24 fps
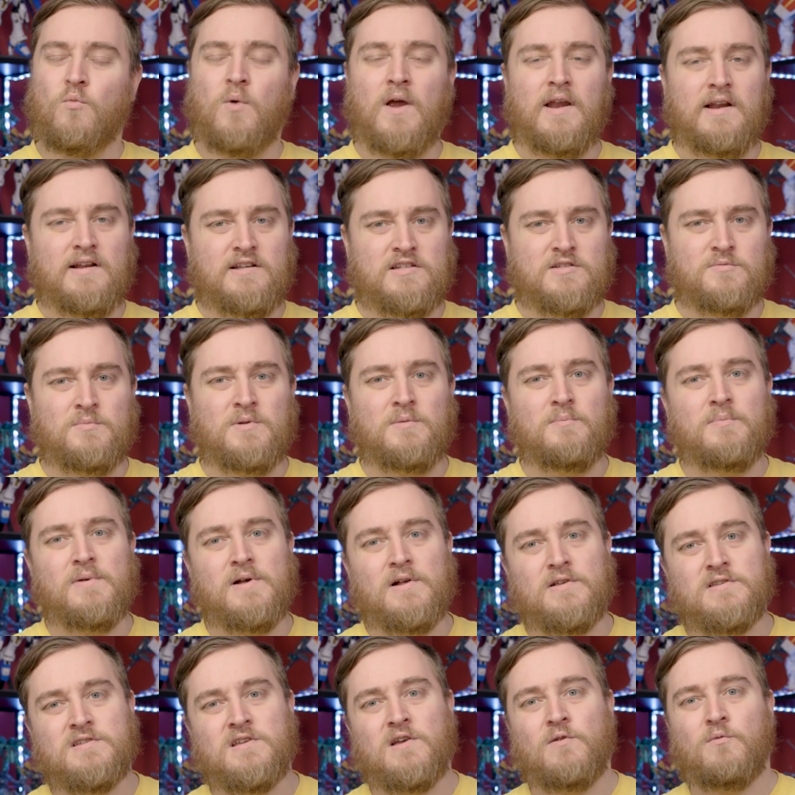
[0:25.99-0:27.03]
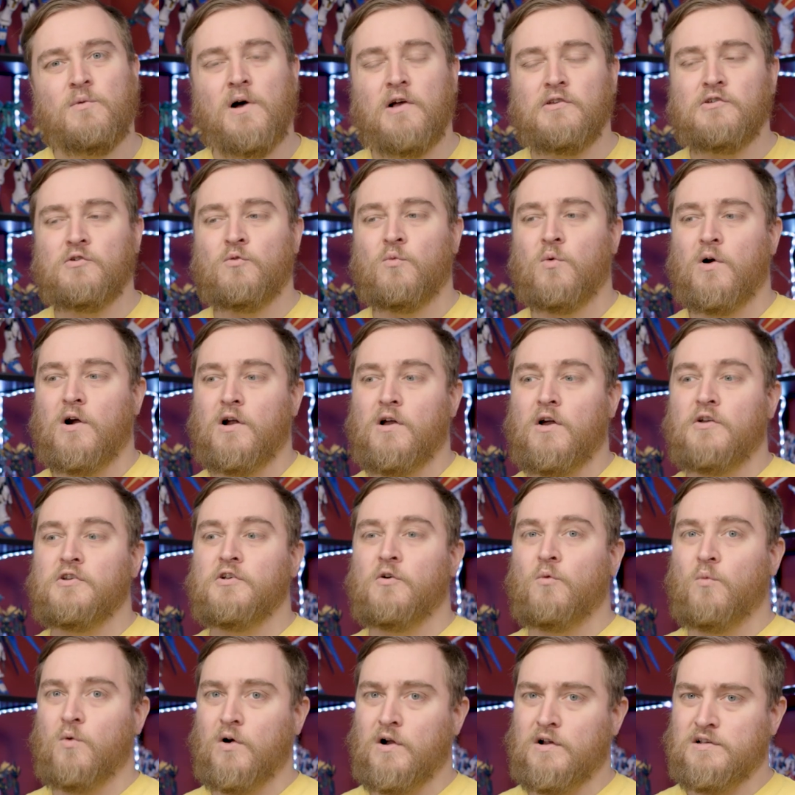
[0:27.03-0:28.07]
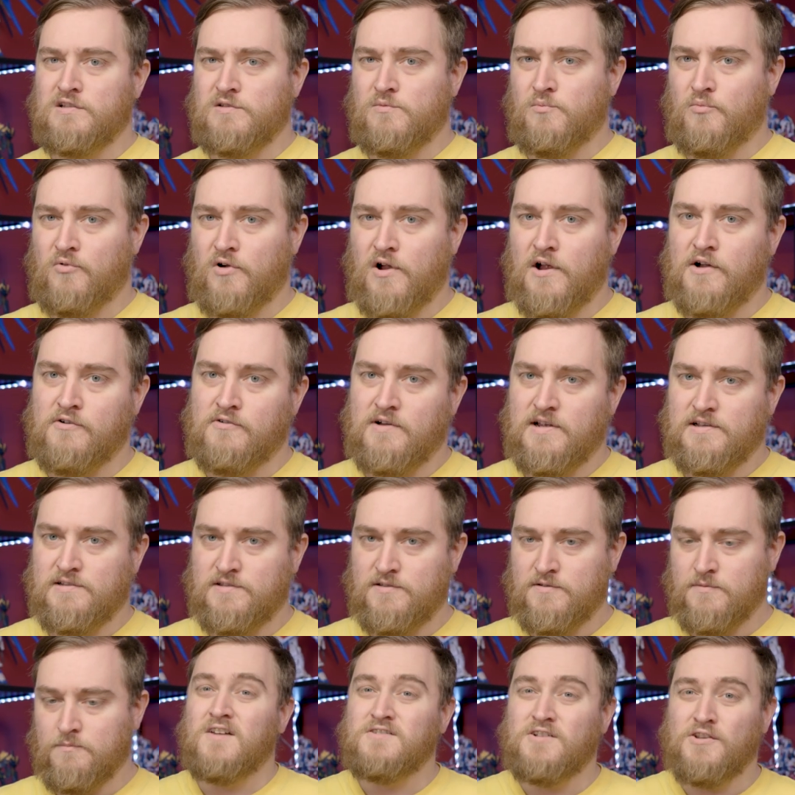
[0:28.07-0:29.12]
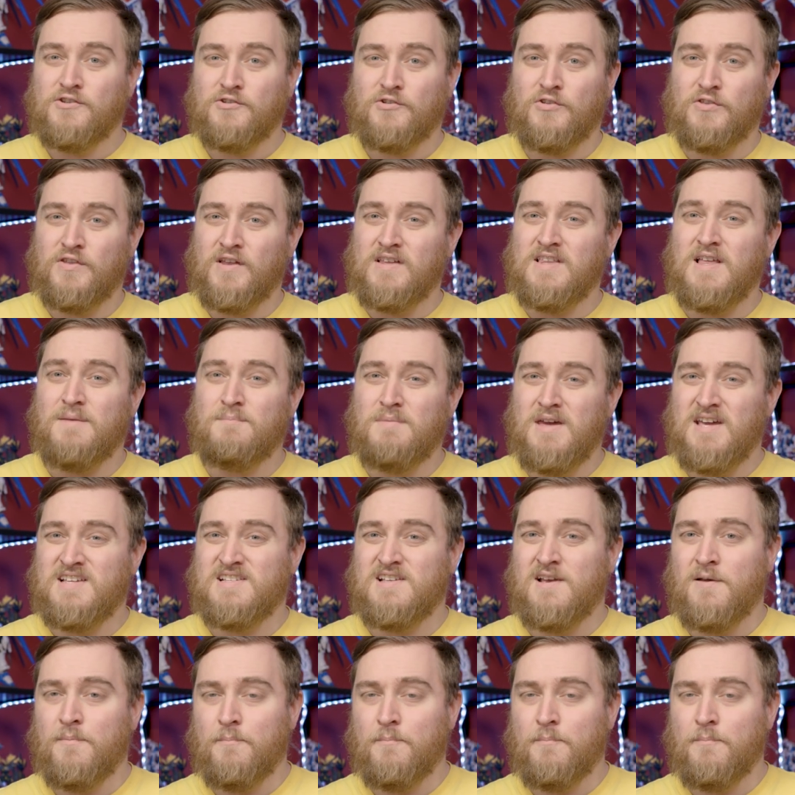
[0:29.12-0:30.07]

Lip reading: waiting to be built while you work on your works in progress. Another thing that makes